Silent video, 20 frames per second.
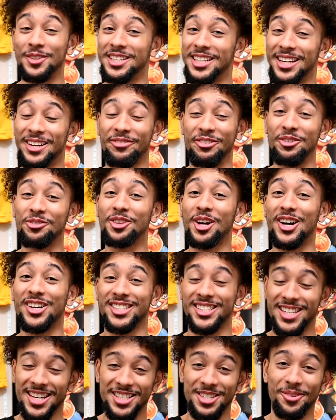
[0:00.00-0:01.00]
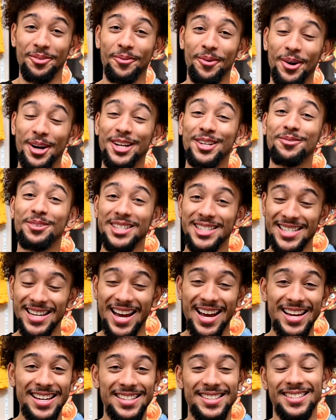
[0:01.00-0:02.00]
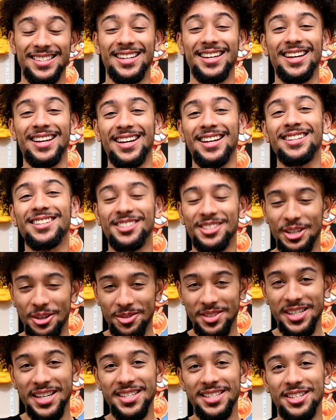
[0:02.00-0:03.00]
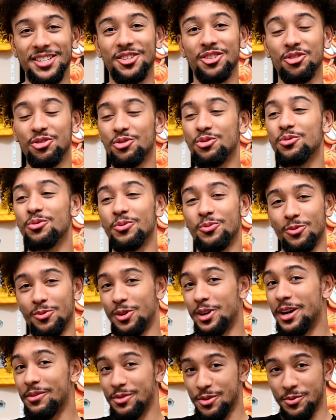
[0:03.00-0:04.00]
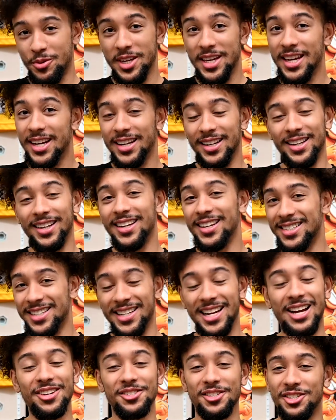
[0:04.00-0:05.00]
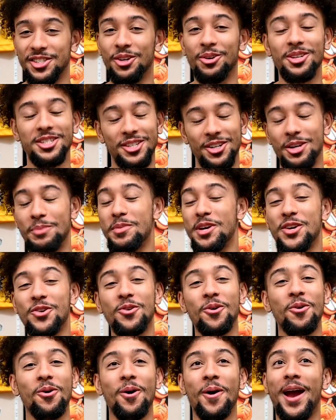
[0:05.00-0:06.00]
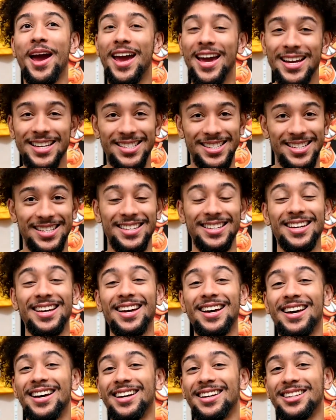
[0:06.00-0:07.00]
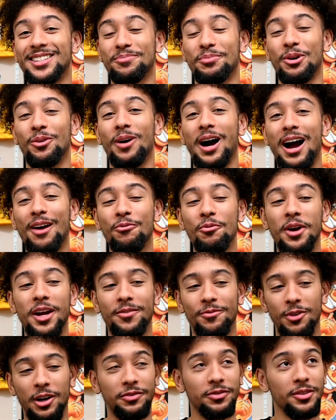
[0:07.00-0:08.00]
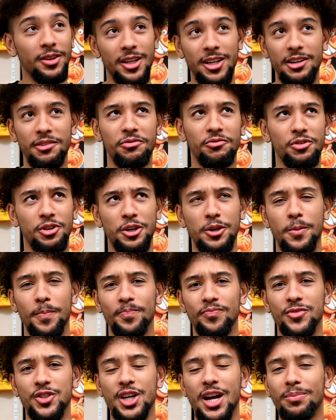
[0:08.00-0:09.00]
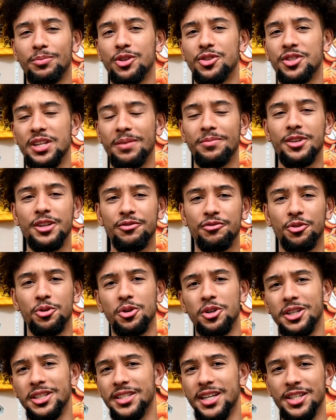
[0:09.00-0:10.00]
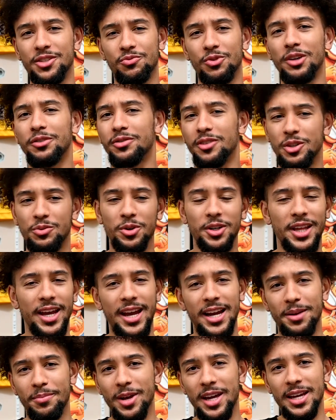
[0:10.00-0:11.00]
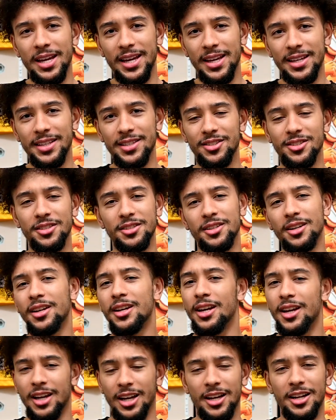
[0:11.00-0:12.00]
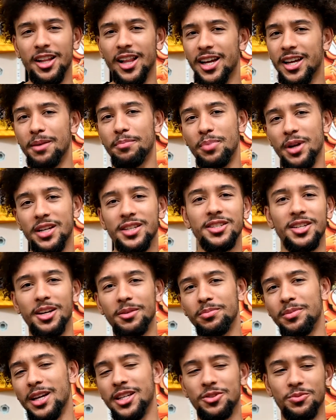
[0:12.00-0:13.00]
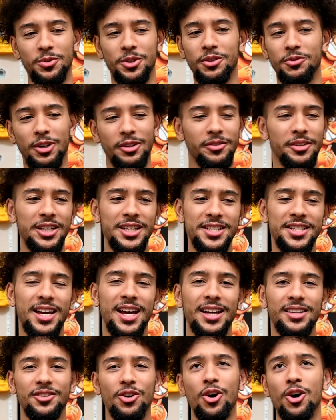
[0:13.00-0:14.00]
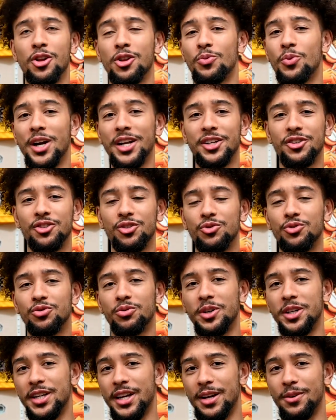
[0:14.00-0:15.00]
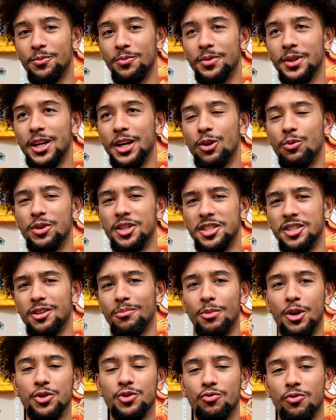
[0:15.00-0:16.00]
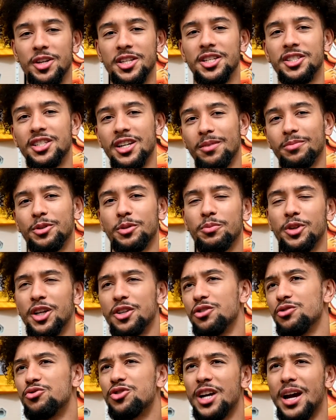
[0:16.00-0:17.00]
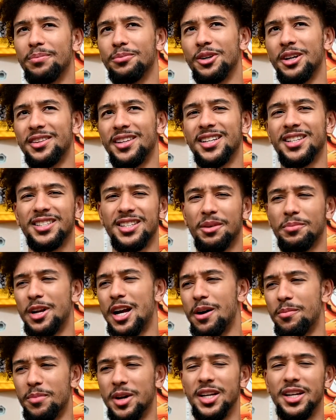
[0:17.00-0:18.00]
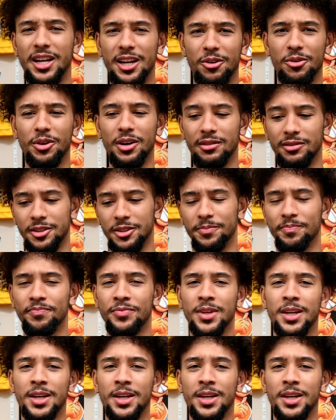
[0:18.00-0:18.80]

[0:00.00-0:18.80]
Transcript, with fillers: If you thought season one was nice, just know season two, whenever we get it and it gets announced, just know it's gonna be crazy. Cause bro, I read roughly from chapter seventy-four, cause that's roughly where the anime ends, and then like it picks up, that's where roughly it's at, all the way to two twenty-eight, which is the most recent chapter, but a new chapter I think is coming out Monday or whatever.